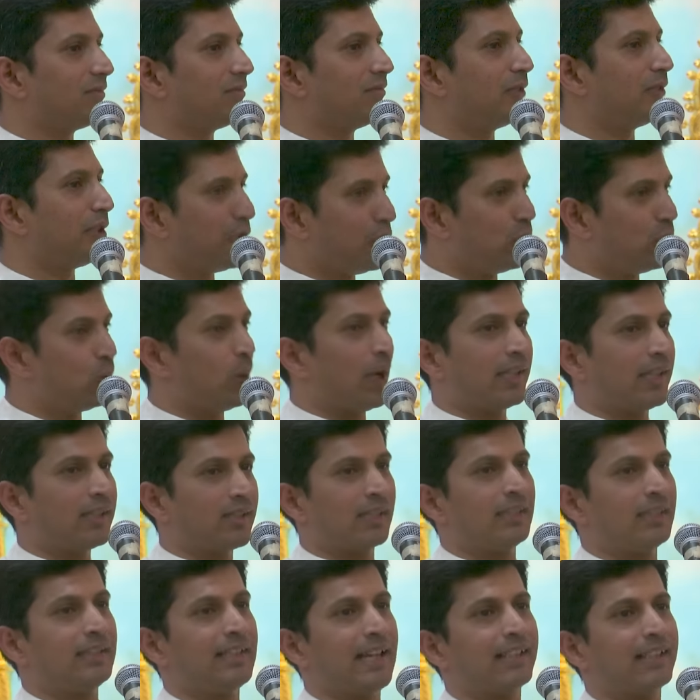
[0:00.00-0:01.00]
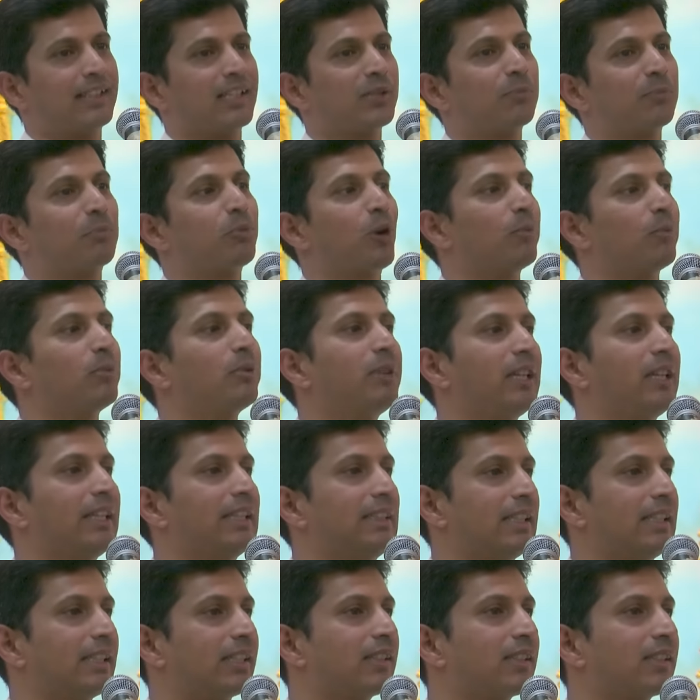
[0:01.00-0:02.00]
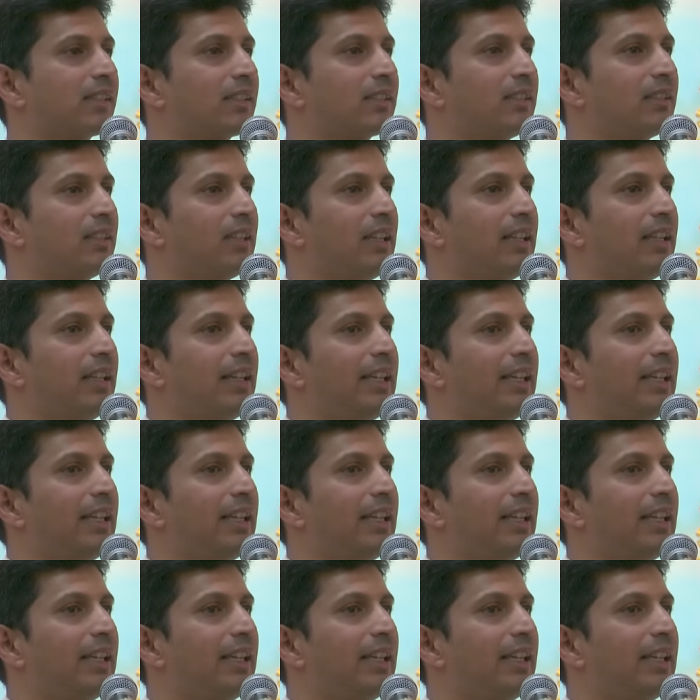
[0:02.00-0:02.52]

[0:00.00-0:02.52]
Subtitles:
The nuance in that is probably this.